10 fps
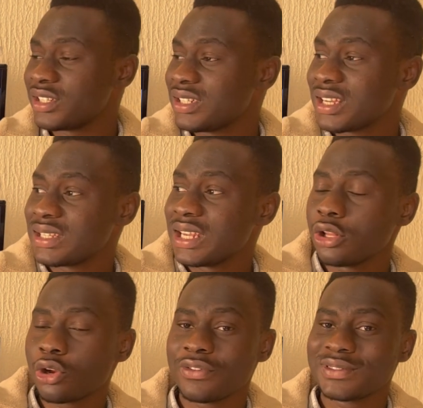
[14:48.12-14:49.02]
it takes a
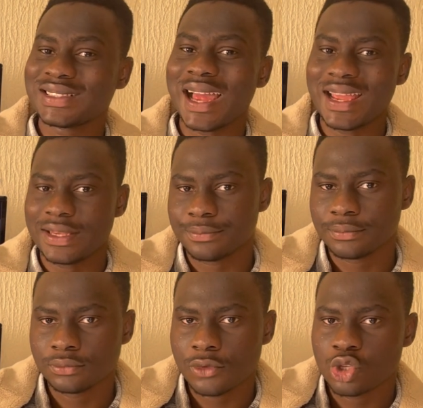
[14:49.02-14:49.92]
lot of time
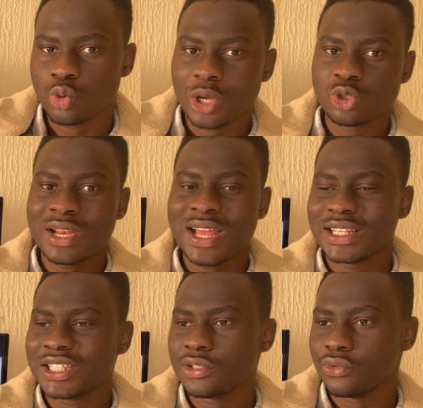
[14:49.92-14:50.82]
to actually
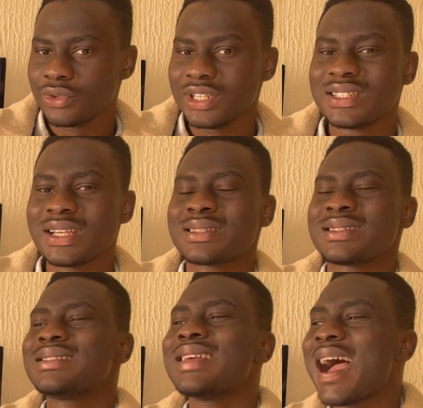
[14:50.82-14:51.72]
achieve. It
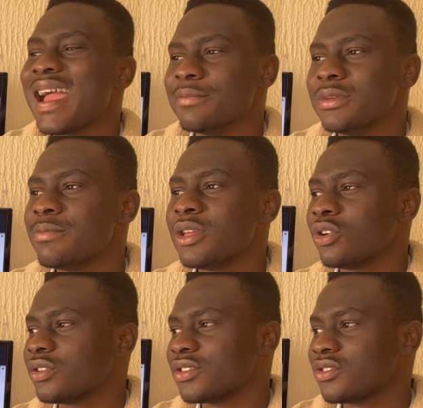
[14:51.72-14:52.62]
takes time.
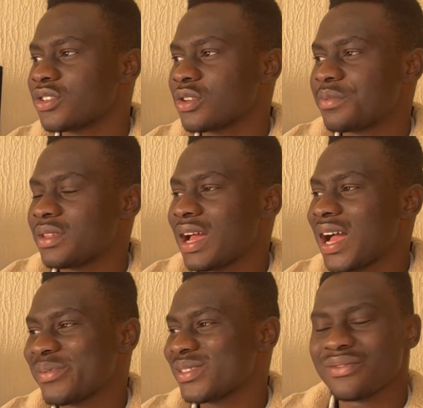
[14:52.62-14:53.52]
It's not something that
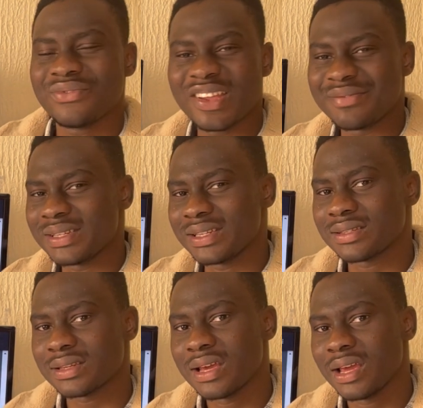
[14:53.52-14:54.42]
happens in 5
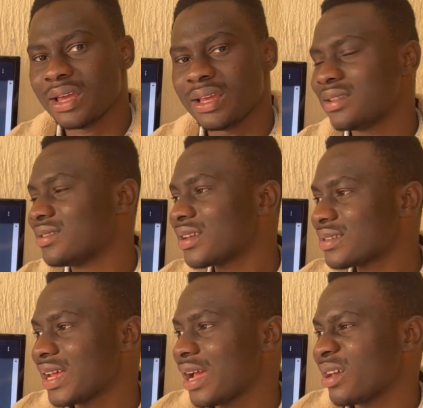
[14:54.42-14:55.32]
minutes. It
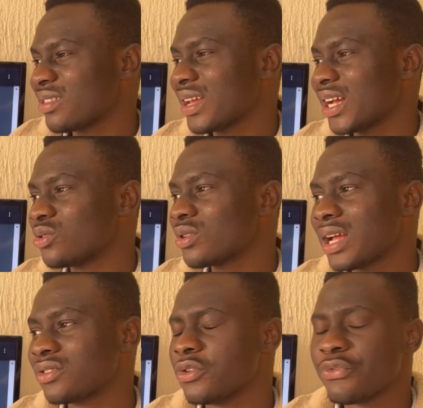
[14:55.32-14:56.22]
takes time. I think I took
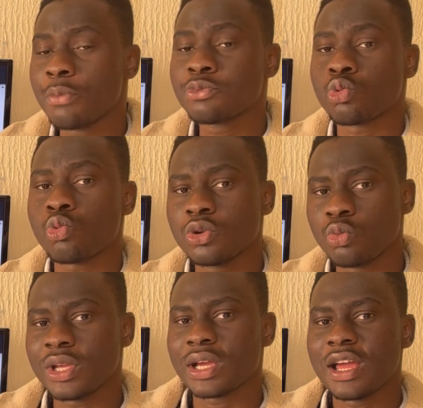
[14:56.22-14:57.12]
that trade for up to
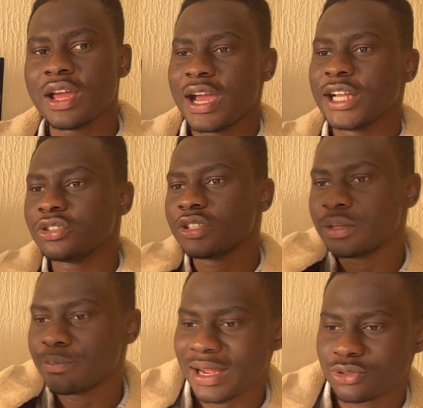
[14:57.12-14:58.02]
1 week. I
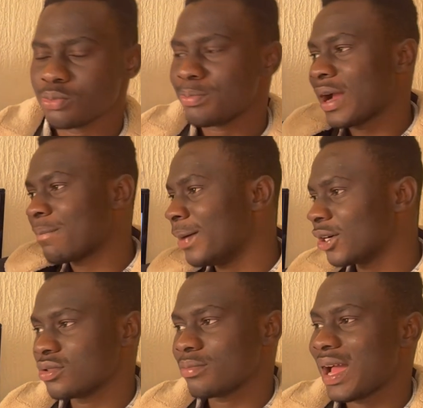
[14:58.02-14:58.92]
traded back to back,
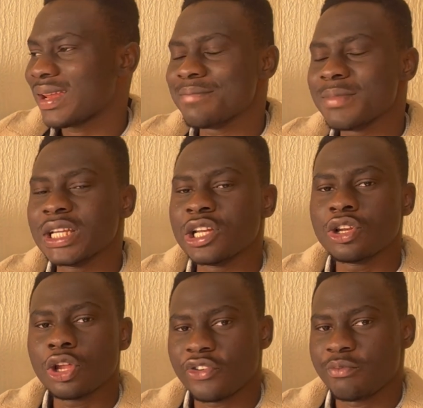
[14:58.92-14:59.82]
and I made a
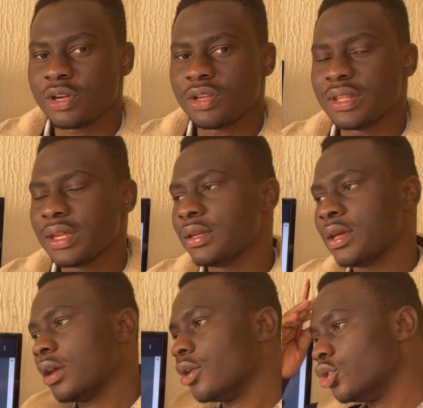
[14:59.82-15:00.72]
lot of money then,
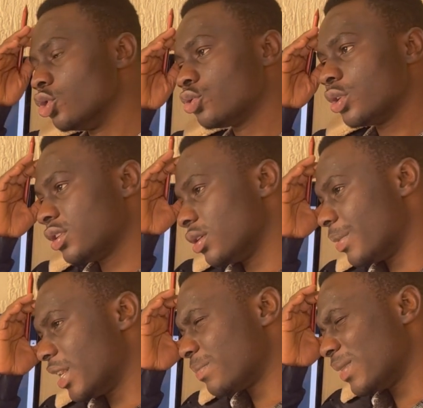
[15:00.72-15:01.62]
you know, trading the
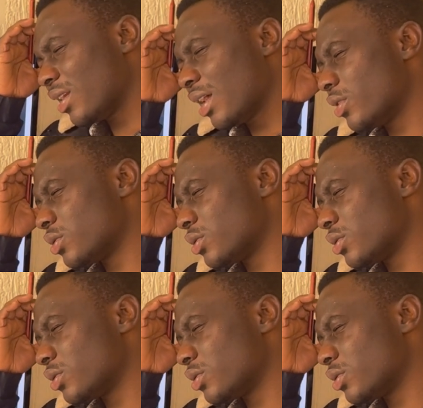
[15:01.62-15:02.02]
price. But that